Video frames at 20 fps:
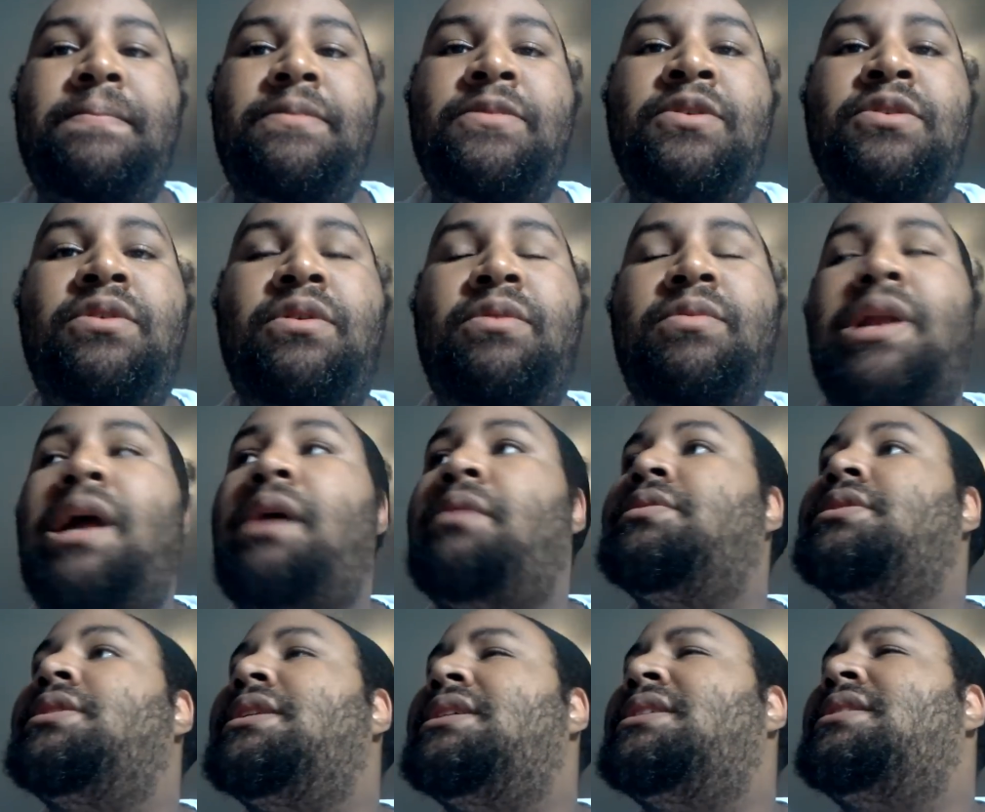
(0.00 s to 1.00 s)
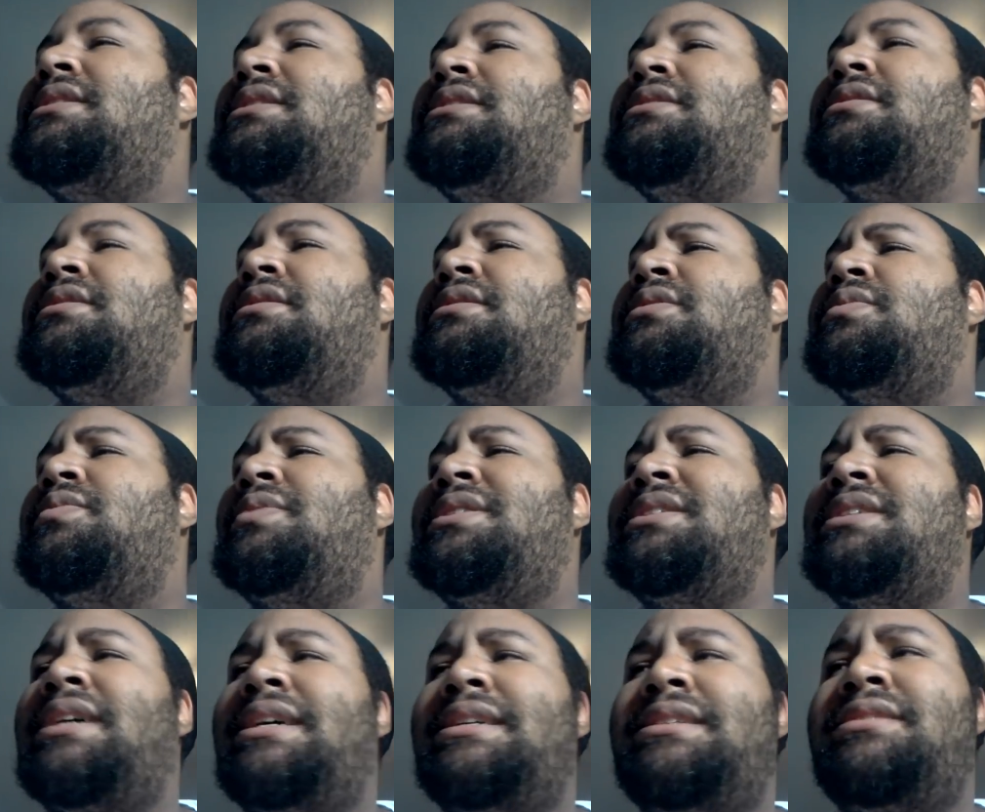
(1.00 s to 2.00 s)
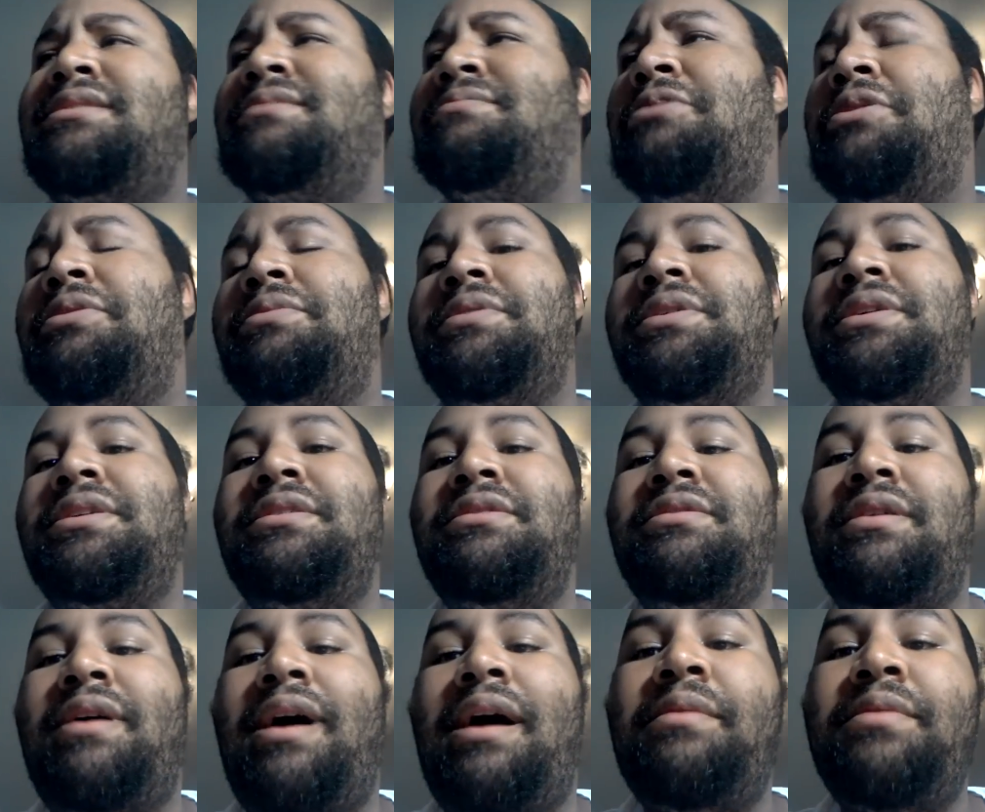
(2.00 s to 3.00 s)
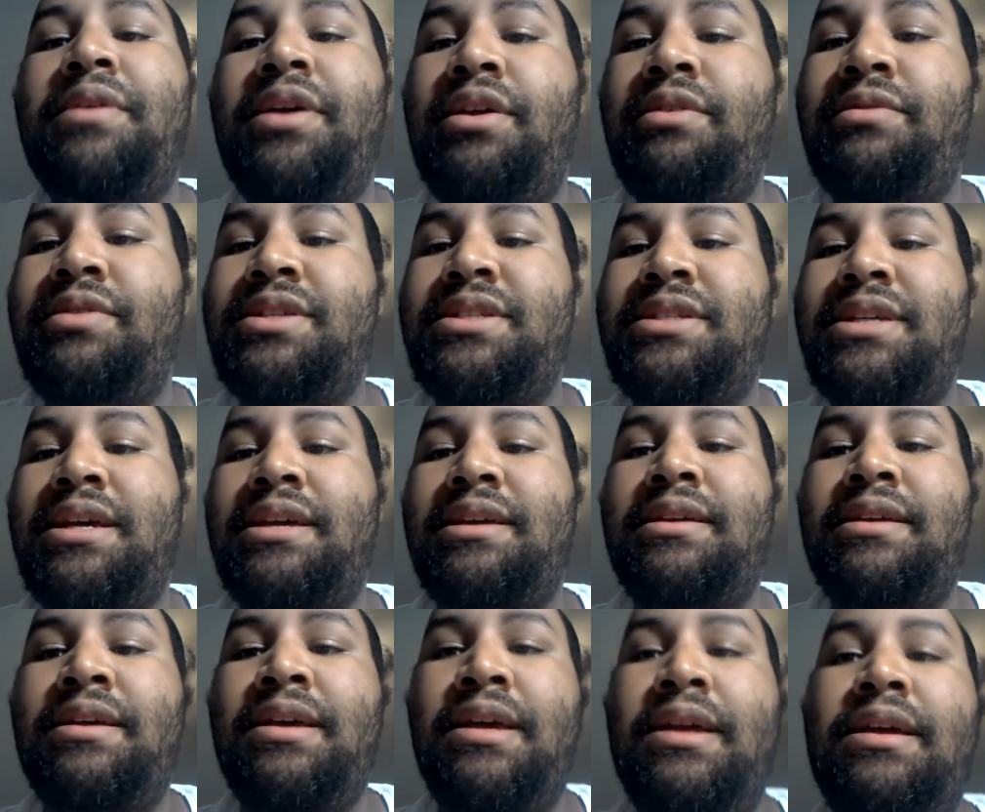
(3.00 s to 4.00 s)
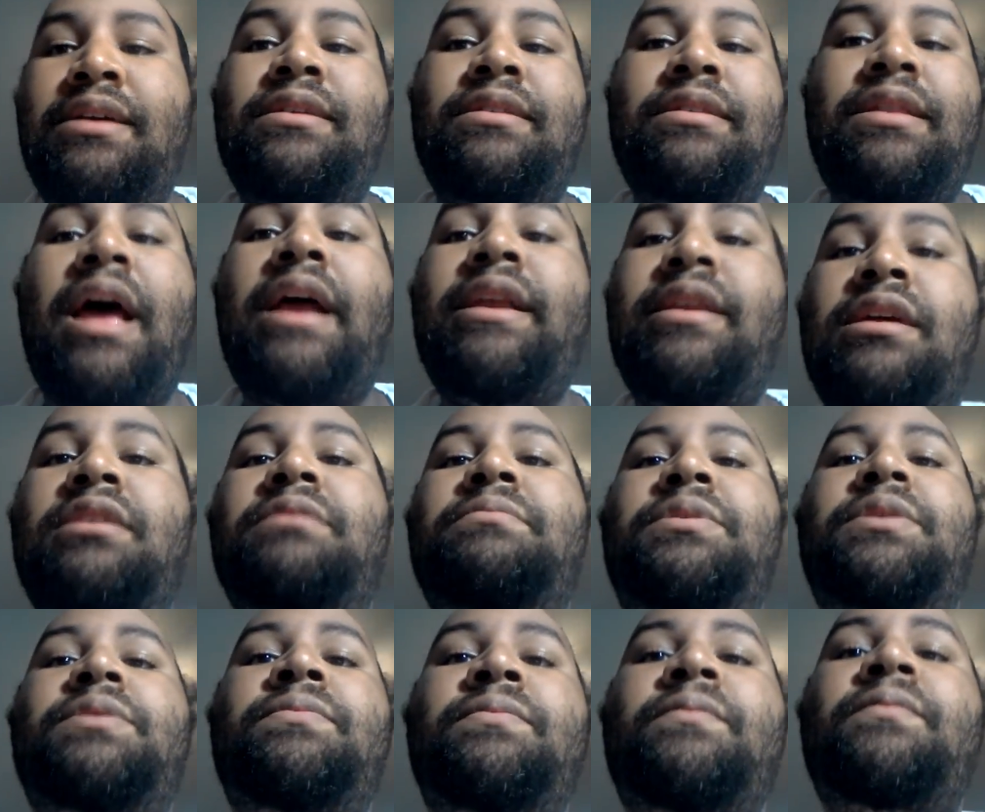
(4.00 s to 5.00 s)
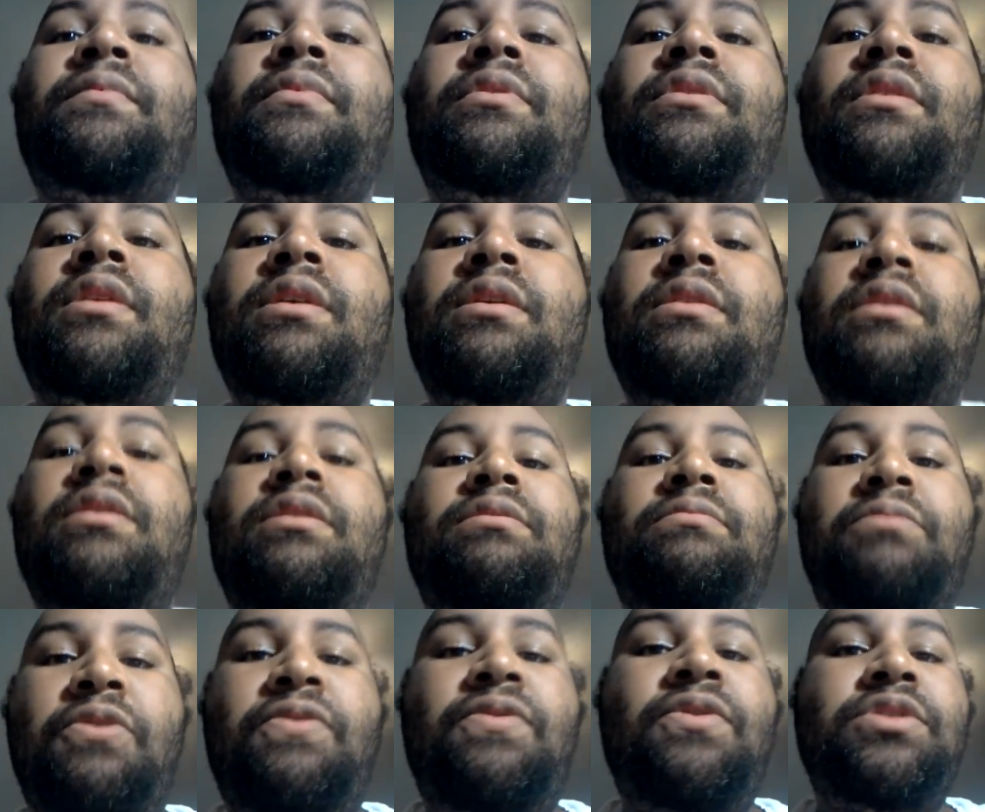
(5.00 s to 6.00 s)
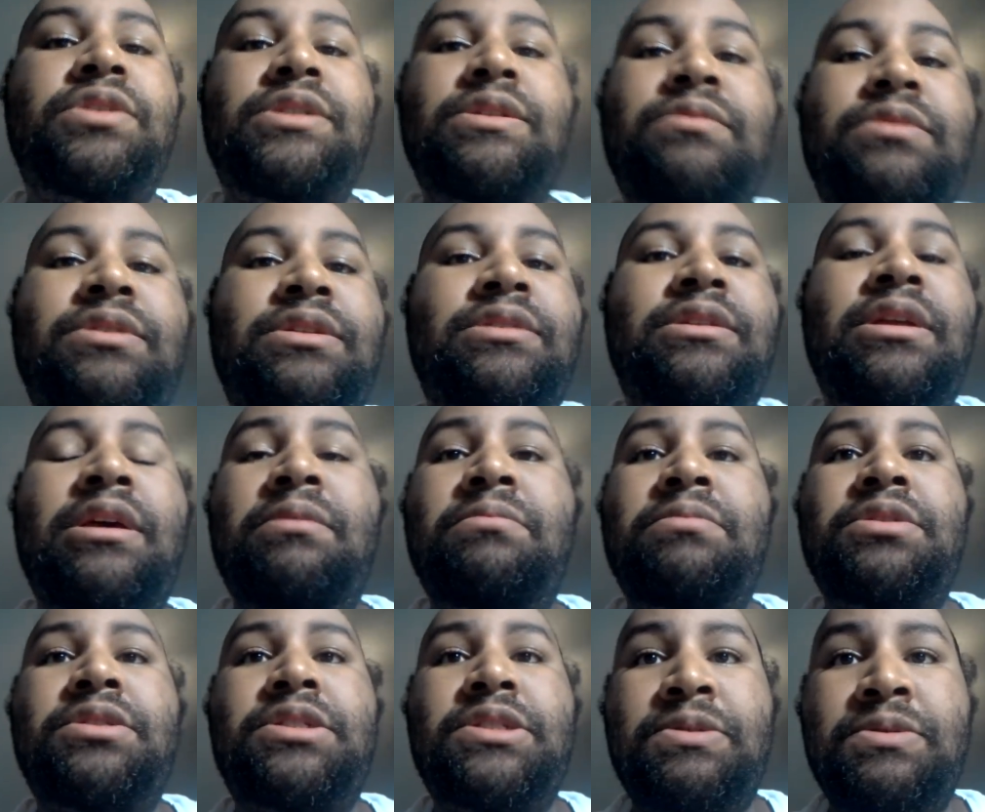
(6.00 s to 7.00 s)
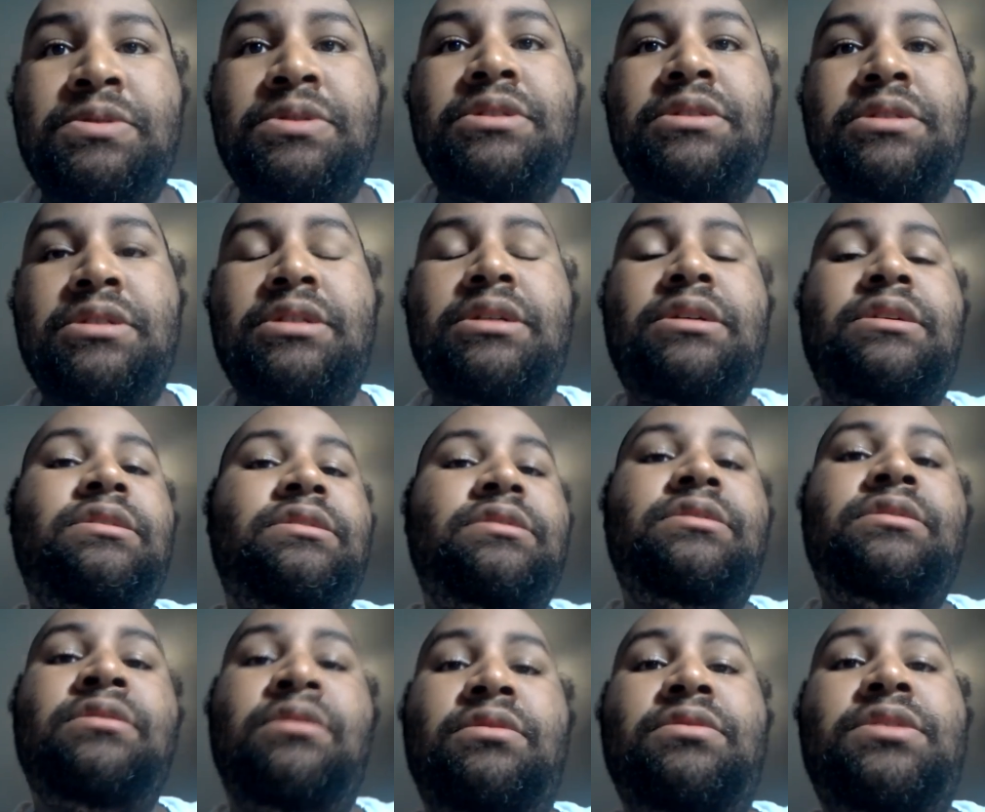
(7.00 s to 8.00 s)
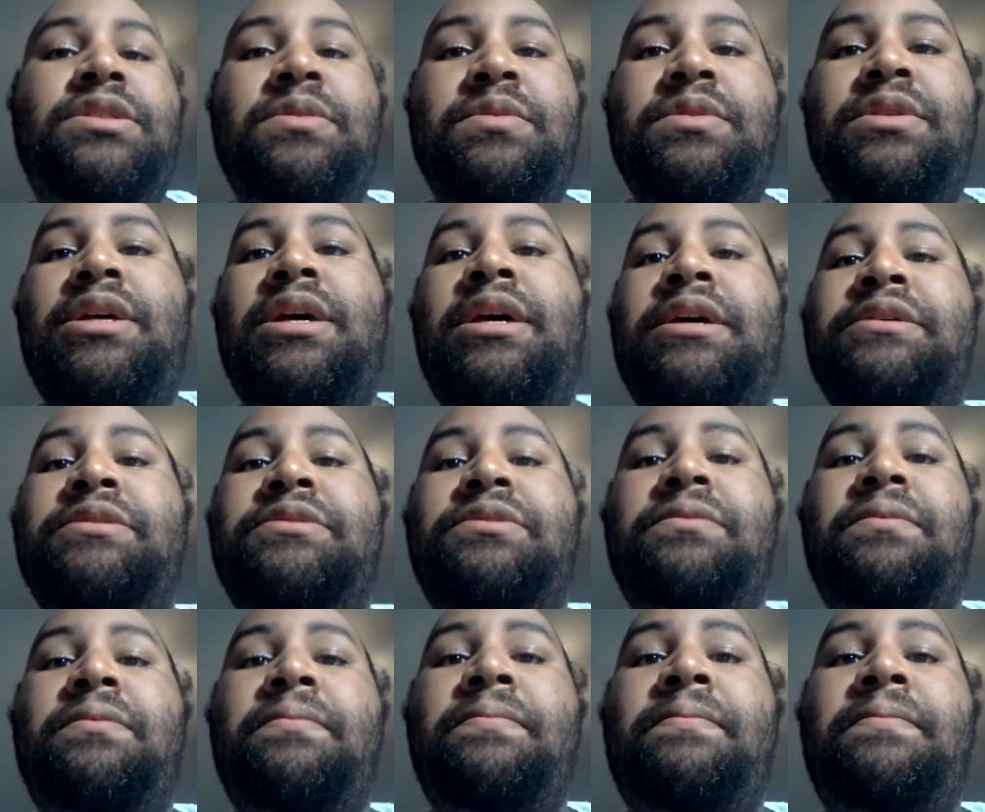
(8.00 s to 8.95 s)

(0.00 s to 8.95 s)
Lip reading: you know, when I was listening to this one testimony, you know, I would hear her say, that demon, before she was a demon, she was, you know, she was an angel.